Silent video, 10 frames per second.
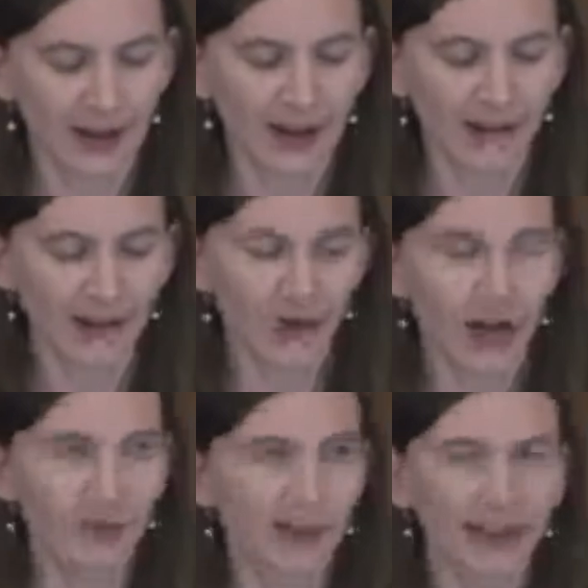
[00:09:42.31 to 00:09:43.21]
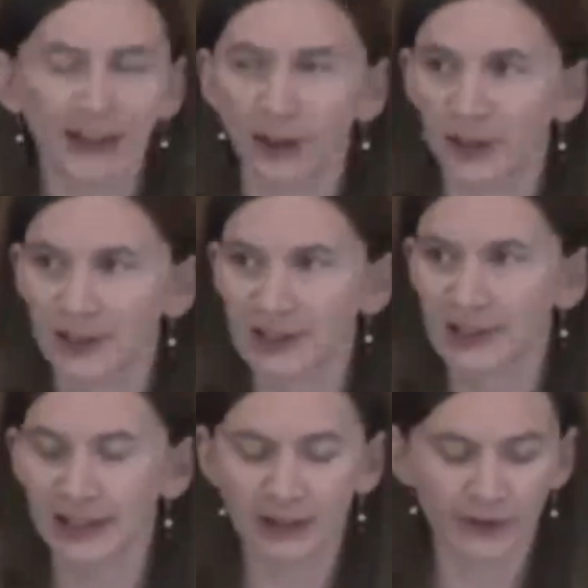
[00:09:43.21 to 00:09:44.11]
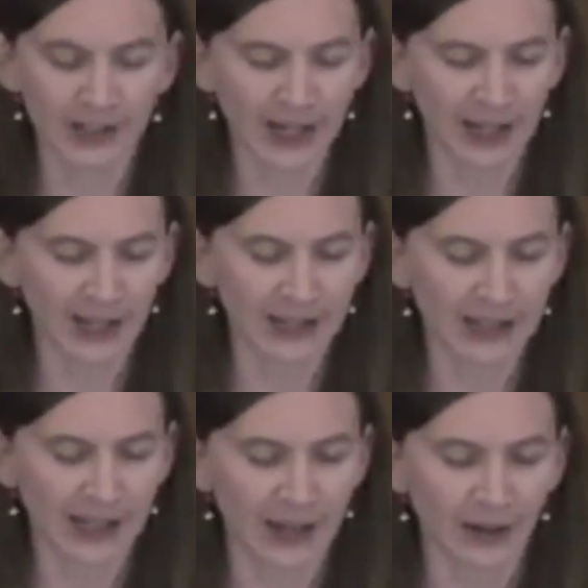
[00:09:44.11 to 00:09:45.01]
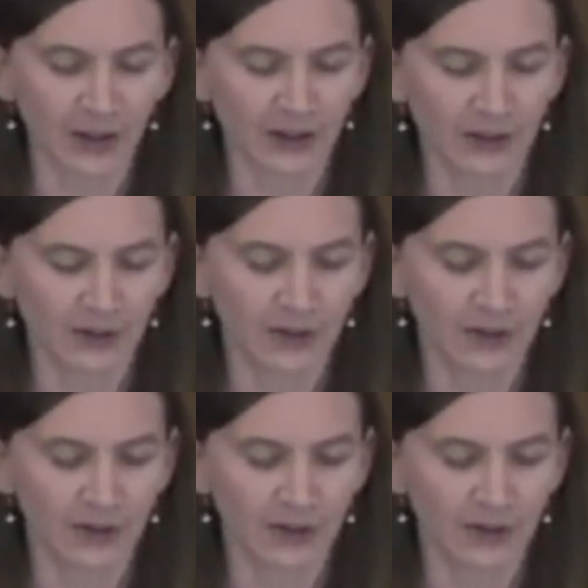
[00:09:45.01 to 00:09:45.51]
and the trauma lingers even decades later.